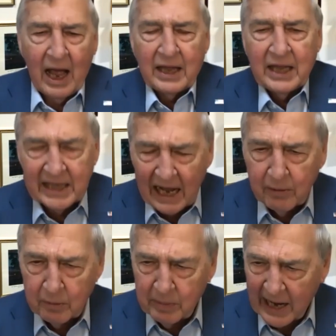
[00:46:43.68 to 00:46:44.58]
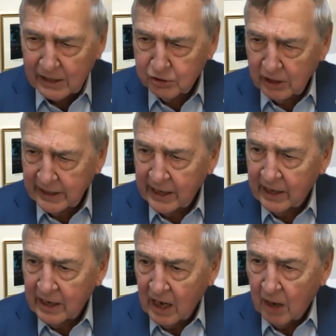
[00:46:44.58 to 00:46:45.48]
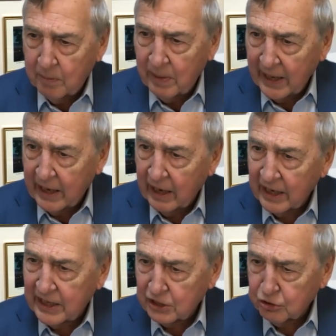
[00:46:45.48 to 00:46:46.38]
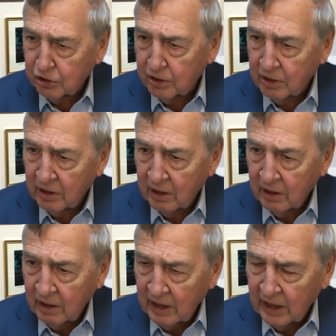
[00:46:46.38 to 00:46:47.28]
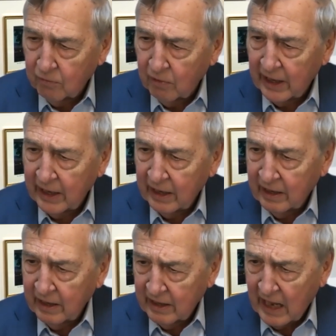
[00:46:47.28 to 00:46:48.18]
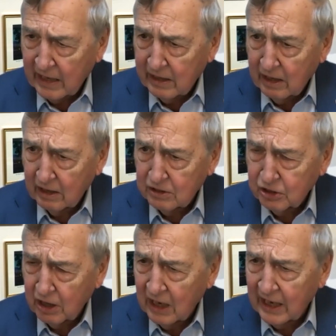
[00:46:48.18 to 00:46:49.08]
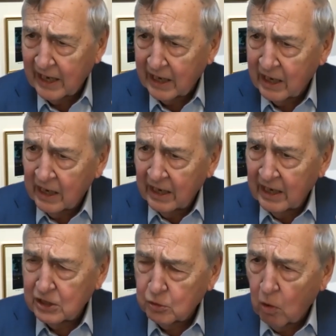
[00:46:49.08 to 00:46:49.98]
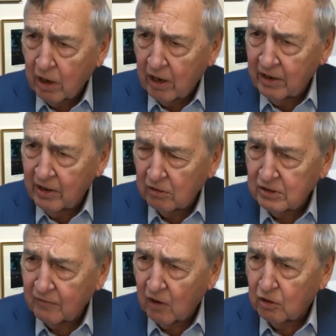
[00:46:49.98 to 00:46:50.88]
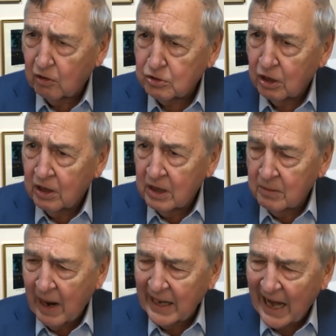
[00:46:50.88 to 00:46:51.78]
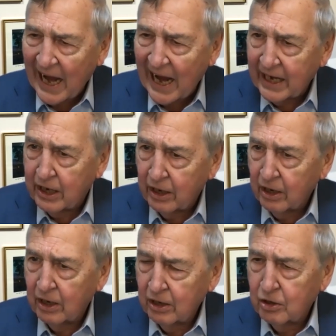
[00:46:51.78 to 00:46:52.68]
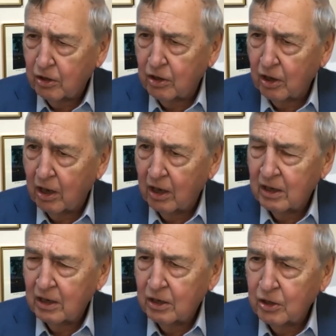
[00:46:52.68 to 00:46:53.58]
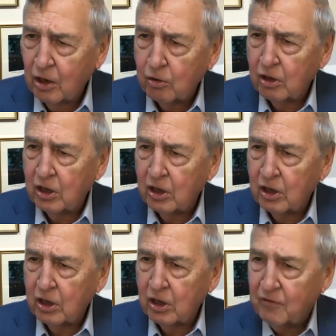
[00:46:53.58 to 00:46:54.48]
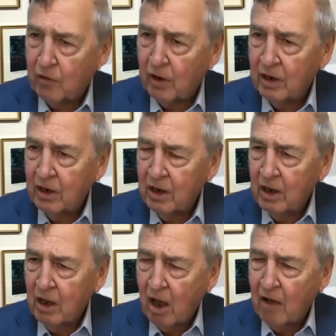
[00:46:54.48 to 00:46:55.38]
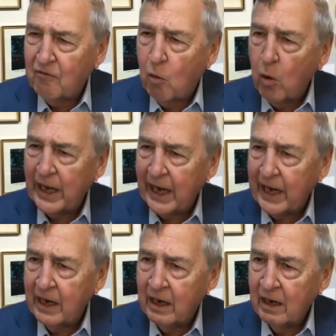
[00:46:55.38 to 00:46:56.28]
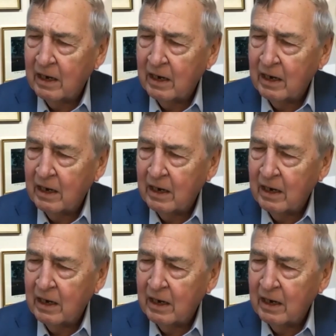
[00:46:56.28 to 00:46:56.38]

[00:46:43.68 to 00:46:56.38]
think that would be actually a big addition, Henry, that Chen Li and his work and those of others might add to the, you know, to the list for avoiding